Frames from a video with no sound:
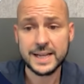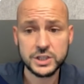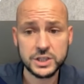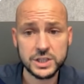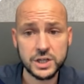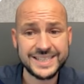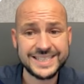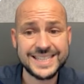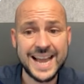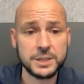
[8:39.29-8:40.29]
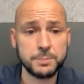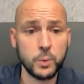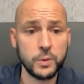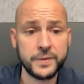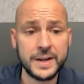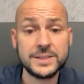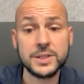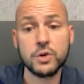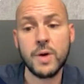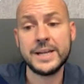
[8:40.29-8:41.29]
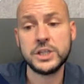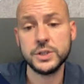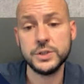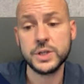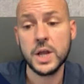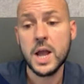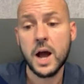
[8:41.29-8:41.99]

and just a nice dashboard for integrations.